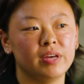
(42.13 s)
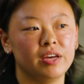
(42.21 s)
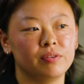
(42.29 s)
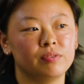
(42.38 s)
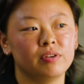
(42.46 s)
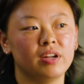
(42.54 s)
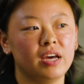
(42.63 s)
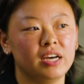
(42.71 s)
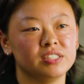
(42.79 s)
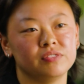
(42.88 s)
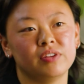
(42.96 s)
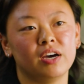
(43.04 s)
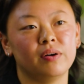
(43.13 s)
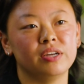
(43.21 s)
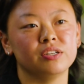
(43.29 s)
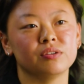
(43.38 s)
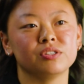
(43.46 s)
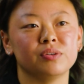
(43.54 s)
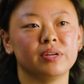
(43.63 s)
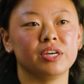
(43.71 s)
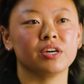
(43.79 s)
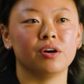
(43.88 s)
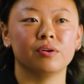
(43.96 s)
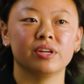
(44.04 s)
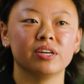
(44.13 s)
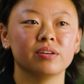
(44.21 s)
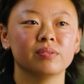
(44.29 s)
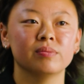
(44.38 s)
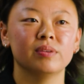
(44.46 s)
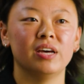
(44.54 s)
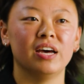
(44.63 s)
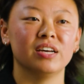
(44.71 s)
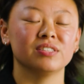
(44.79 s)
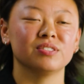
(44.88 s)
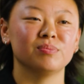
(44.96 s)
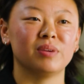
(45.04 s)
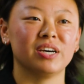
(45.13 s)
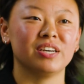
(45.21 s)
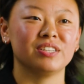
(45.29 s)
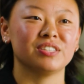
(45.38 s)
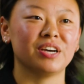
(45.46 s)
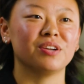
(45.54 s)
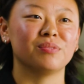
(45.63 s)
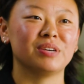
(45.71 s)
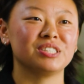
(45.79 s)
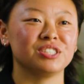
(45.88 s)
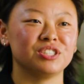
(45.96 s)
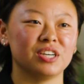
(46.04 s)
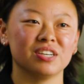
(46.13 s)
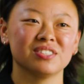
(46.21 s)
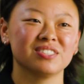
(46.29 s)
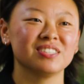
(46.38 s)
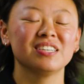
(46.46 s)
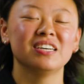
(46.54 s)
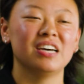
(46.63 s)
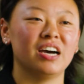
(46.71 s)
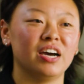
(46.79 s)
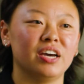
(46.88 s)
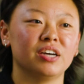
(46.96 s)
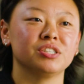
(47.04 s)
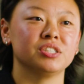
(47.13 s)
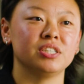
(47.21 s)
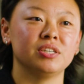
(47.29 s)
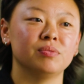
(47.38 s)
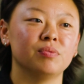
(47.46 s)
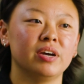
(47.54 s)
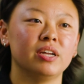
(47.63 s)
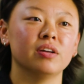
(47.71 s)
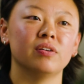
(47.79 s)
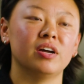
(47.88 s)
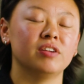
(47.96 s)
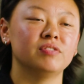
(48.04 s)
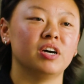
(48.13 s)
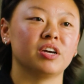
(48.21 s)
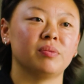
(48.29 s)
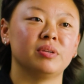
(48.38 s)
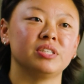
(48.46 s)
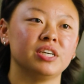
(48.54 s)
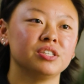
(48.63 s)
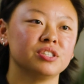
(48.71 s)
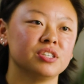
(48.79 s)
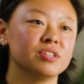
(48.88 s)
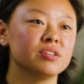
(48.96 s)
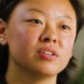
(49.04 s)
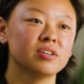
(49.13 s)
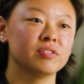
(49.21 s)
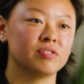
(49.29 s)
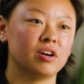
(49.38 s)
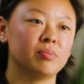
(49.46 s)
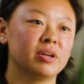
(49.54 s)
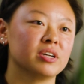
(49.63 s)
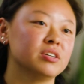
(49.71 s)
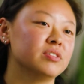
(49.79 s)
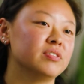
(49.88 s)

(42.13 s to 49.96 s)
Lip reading: and as of now, I don't do any coding, as my title might suggest. I actually write a lot of documentation for our medical